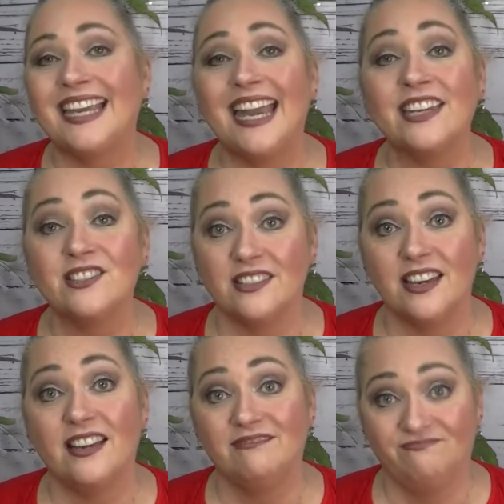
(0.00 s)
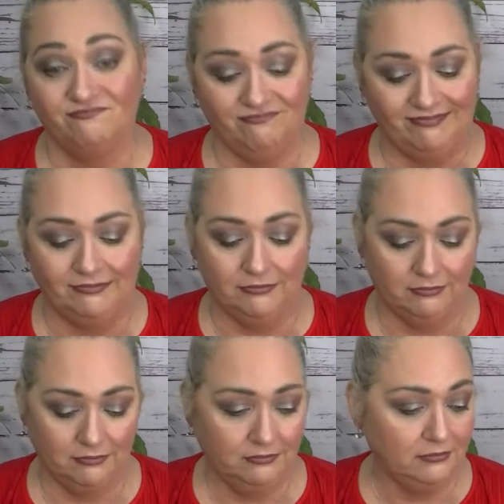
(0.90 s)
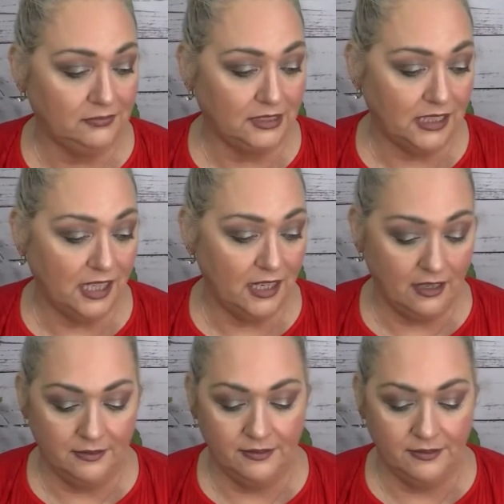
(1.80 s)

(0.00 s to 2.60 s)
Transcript: Gangster. Yeah.